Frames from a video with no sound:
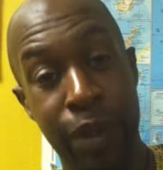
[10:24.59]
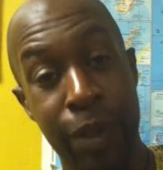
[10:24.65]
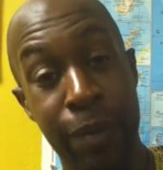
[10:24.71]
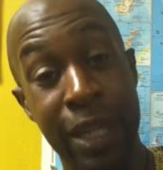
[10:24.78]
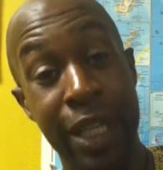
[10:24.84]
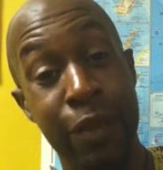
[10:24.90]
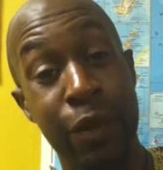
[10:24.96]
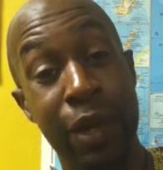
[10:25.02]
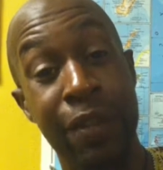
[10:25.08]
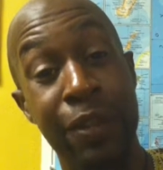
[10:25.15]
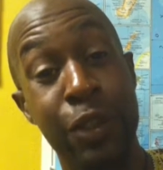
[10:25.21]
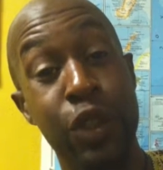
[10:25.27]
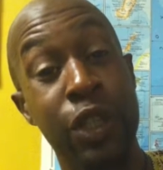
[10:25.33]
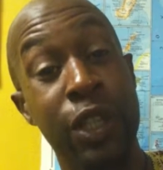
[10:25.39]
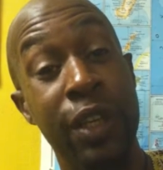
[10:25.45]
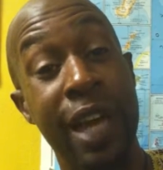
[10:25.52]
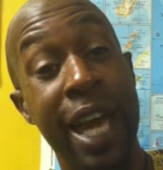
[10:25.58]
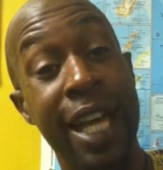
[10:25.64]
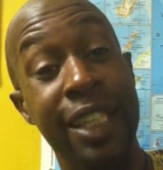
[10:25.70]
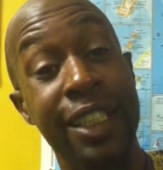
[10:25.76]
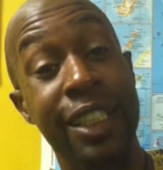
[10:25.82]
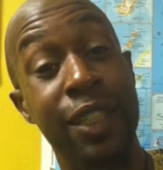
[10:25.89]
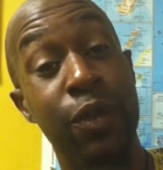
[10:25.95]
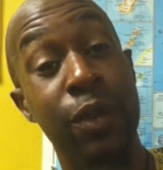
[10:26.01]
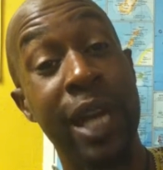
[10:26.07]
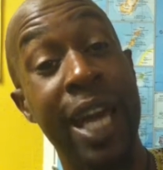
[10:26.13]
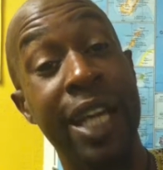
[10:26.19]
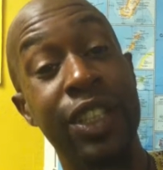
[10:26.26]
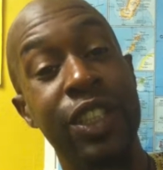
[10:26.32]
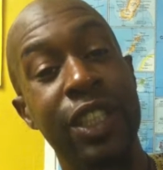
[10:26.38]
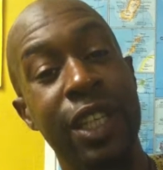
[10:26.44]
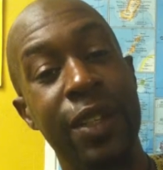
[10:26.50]
committing revolutionary acts in a
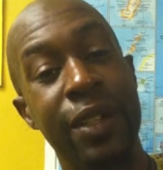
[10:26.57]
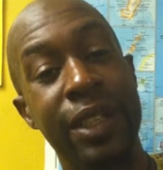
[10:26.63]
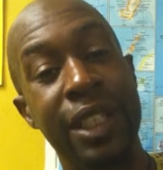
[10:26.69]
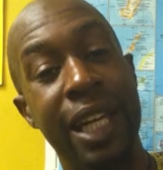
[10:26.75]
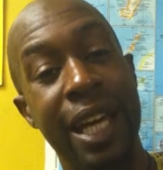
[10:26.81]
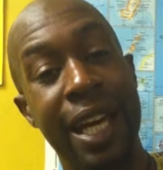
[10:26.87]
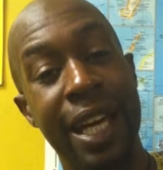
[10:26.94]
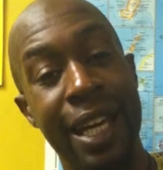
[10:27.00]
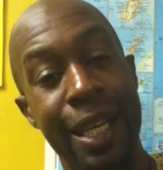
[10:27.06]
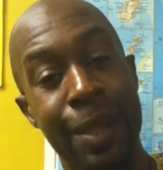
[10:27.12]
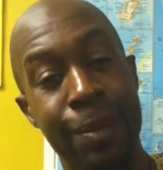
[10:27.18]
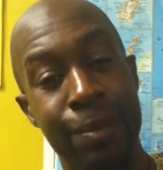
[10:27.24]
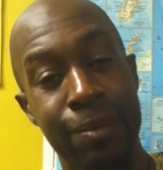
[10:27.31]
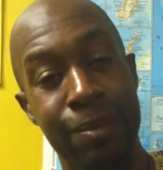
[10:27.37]
reactionary time.